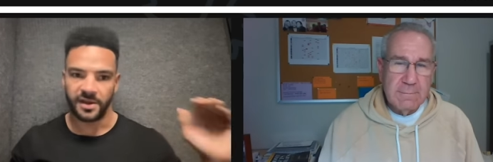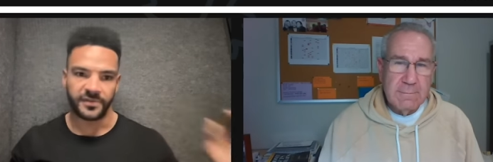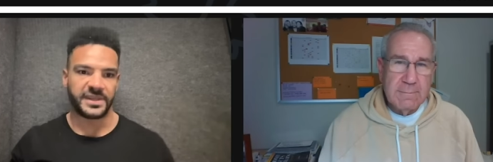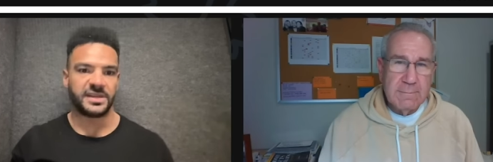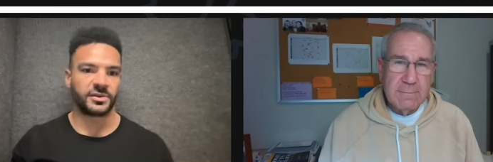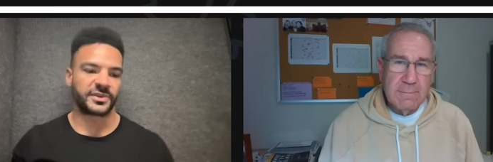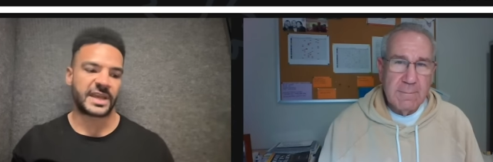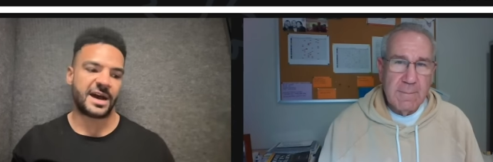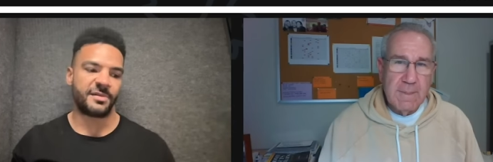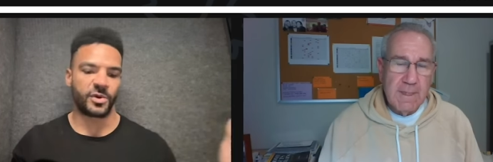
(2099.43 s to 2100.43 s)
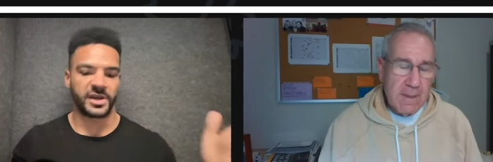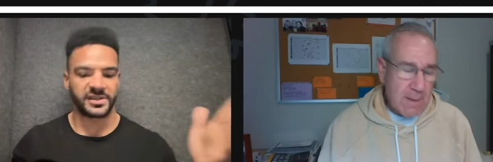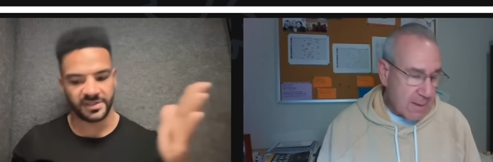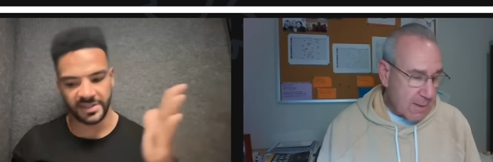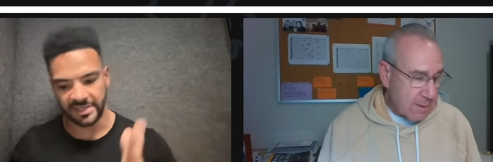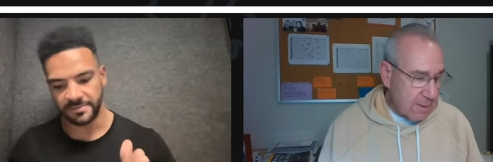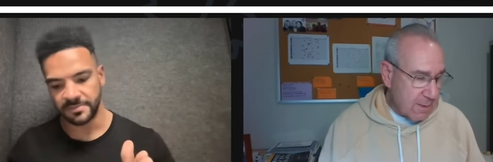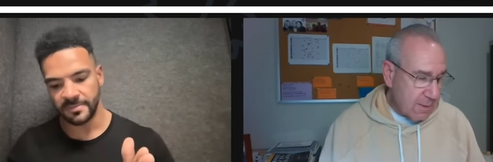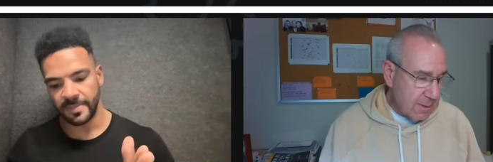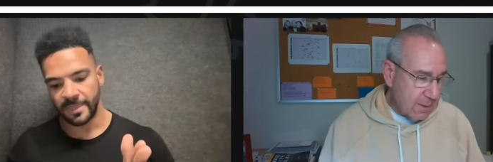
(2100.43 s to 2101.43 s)
Speaker 1: of Eagles Cowboys and then
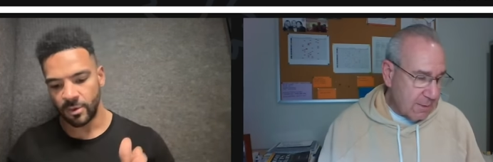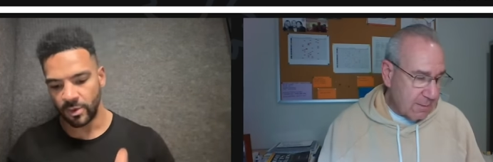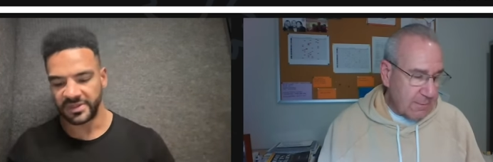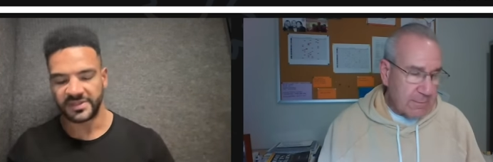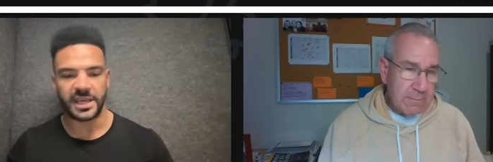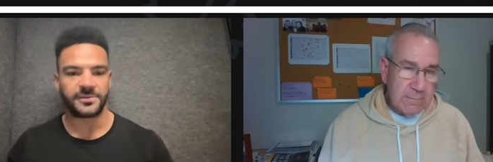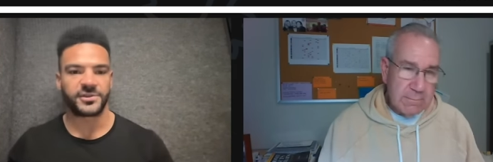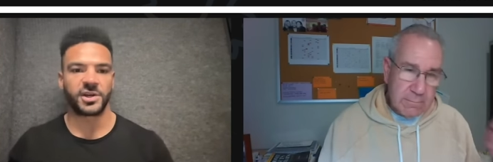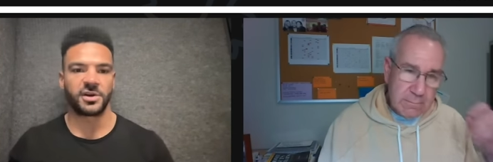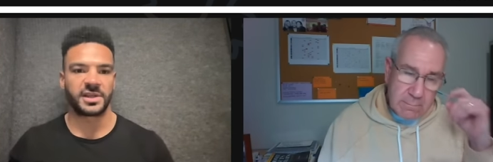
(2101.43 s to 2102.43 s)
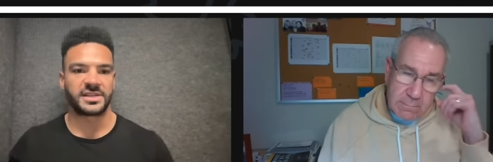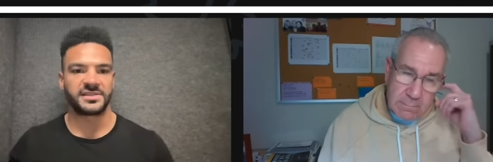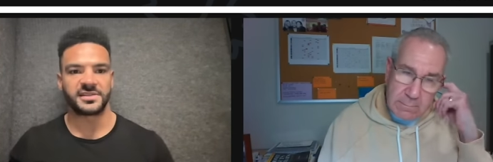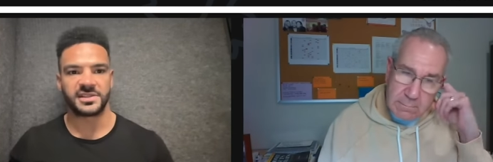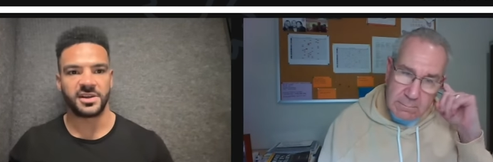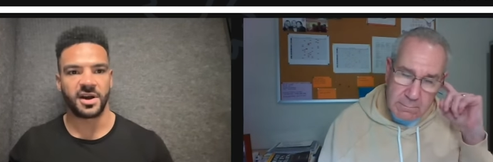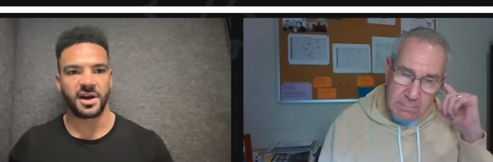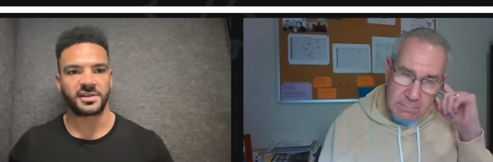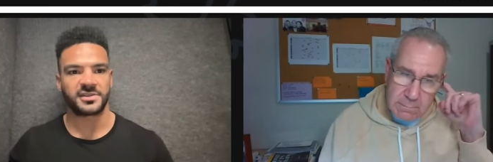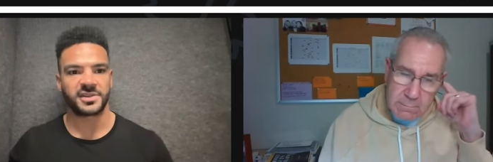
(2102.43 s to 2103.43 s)
what the tape showed against the
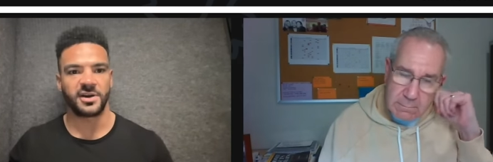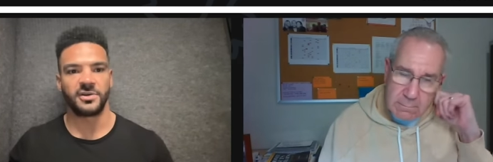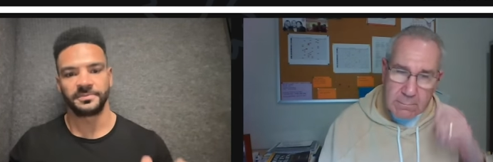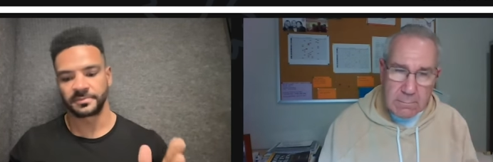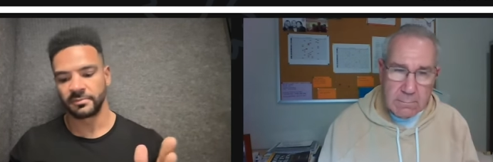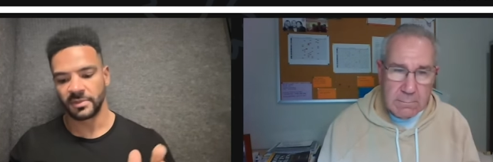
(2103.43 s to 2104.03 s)
Seahawks. So